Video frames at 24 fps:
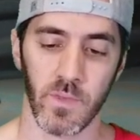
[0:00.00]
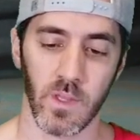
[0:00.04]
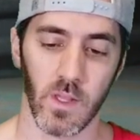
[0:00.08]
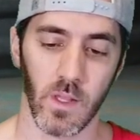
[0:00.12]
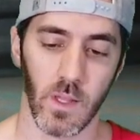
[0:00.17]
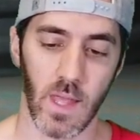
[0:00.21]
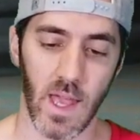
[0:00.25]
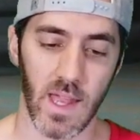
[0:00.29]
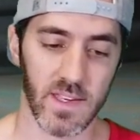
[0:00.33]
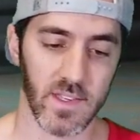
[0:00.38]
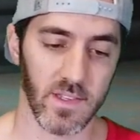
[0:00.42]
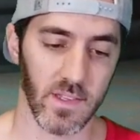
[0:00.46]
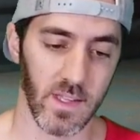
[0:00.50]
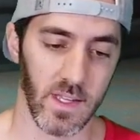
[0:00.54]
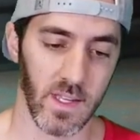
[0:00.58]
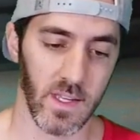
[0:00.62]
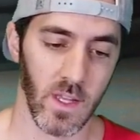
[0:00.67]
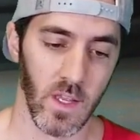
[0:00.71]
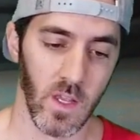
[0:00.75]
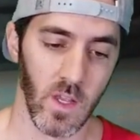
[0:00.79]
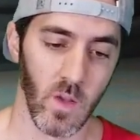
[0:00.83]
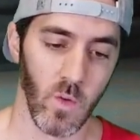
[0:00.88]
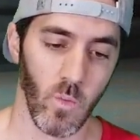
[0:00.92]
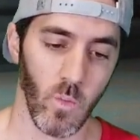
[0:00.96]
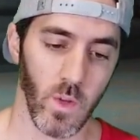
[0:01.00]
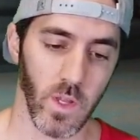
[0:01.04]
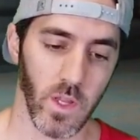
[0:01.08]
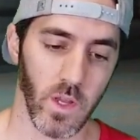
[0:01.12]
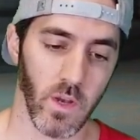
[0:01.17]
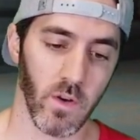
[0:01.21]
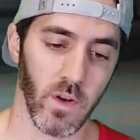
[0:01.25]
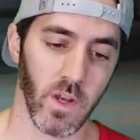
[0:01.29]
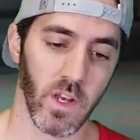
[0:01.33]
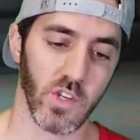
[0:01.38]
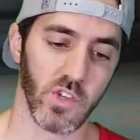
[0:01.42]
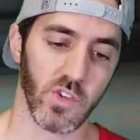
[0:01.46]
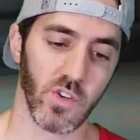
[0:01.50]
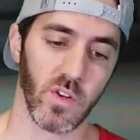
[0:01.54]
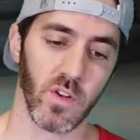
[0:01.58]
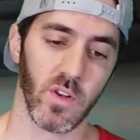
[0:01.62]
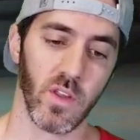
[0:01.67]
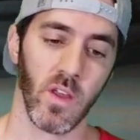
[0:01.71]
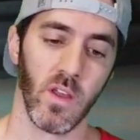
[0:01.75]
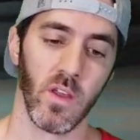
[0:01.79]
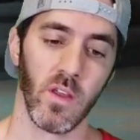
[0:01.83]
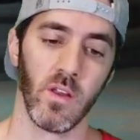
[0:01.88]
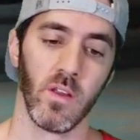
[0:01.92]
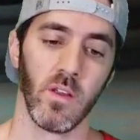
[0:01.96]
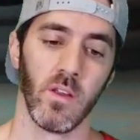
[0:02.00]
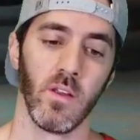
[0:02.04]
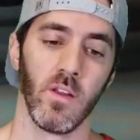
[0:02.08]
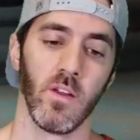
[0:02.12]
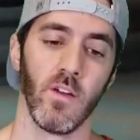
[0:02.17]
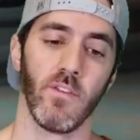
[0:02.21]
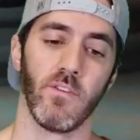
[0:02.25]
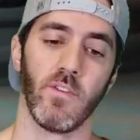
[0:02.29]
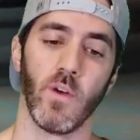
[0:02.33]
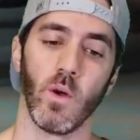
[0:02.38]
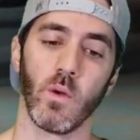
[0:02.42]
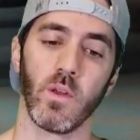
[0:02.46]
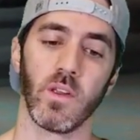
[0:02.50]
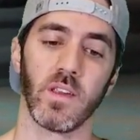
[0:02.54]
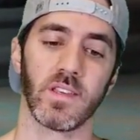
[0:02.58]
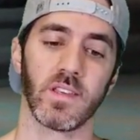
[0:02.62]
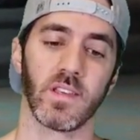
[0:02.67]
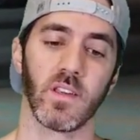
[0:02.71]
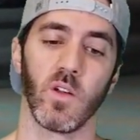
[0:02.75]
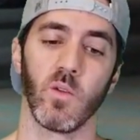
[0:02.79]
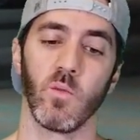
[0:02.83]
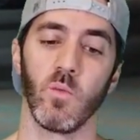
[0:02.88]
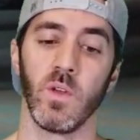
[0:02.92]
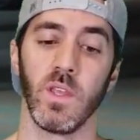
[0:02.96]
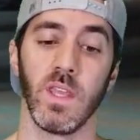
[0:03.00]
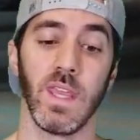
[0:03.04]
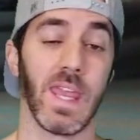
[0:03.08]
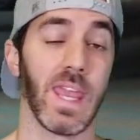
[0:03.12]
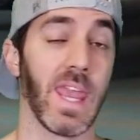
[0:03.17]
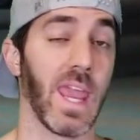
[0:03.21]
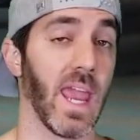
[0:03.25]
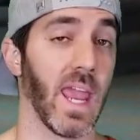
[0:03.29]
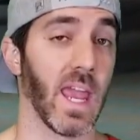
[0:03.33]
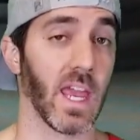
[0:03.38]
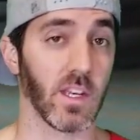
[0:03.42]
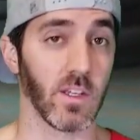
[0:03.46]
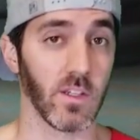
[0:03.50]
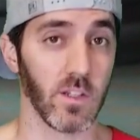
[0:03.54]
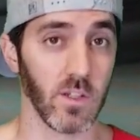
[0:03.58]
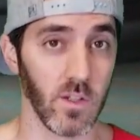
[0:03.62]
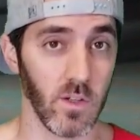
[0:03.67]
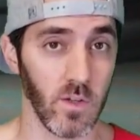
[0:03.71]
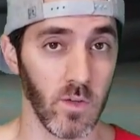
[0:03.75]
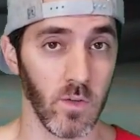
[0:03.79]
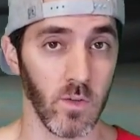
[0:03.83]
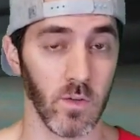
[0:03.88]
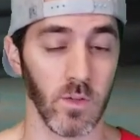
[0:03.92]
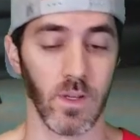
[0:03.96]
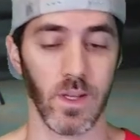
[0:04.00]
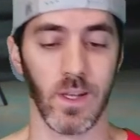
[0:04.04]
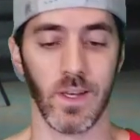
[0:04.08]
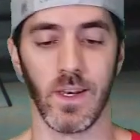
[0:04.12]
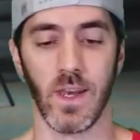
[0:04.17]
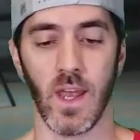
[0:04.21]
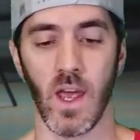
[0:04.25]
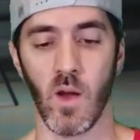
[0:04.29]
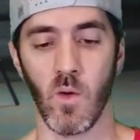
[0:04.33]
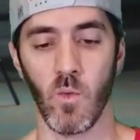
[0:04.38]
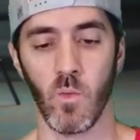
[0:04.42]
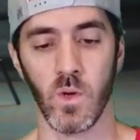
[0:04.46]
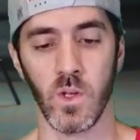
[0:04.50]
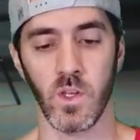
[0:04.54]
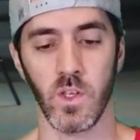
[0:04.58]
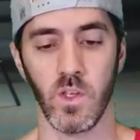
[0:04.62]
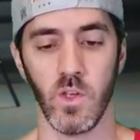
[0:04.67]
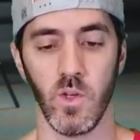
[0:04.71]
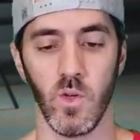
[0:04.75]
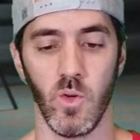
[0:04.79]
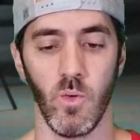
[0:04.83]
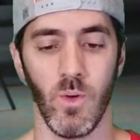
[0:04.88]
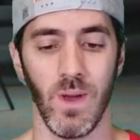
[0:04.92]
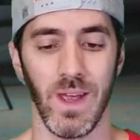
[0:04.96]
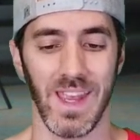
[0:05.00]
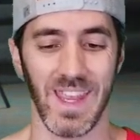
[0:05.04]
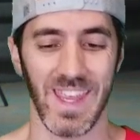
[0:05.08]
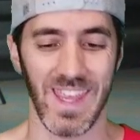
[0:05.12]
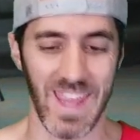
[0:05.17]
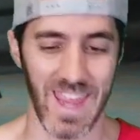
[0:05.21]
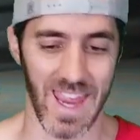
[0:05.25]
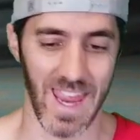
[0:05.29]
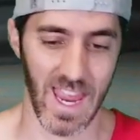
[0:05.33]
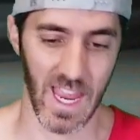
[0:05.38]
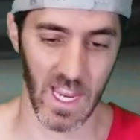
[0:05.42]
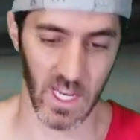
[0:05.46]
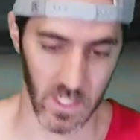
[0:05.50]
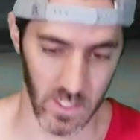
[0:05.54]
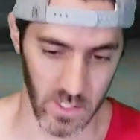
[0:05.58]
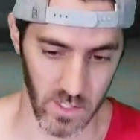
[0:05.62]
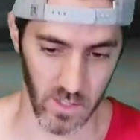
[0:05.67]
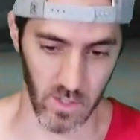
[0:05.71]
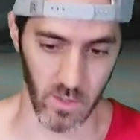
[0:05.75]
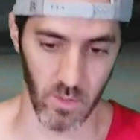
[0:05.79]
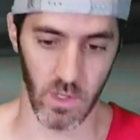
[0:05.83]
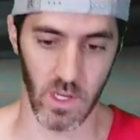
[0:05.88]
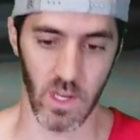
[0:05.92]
Lastly, when you're injured, focus on what you can do and not what you can't do.